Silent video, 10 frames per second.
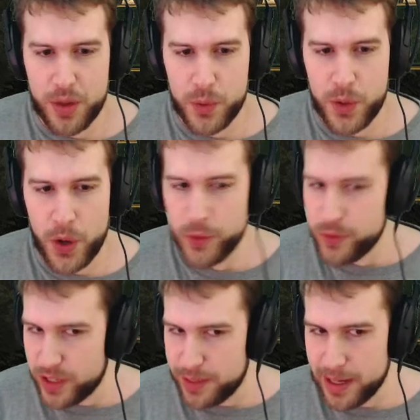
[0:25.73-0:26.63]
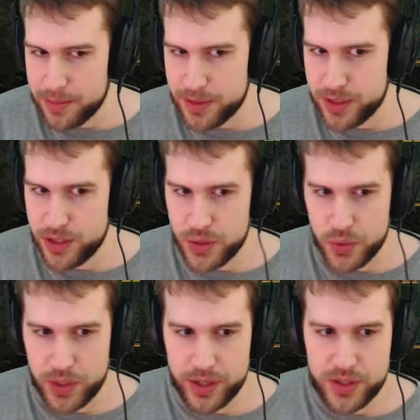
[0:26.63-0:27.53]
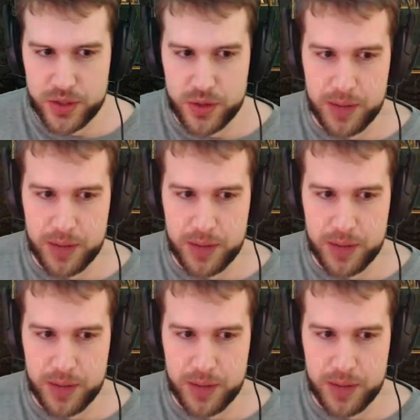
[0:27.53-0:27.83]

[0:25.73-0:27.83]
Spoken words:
I will hopefully be able to destroy those two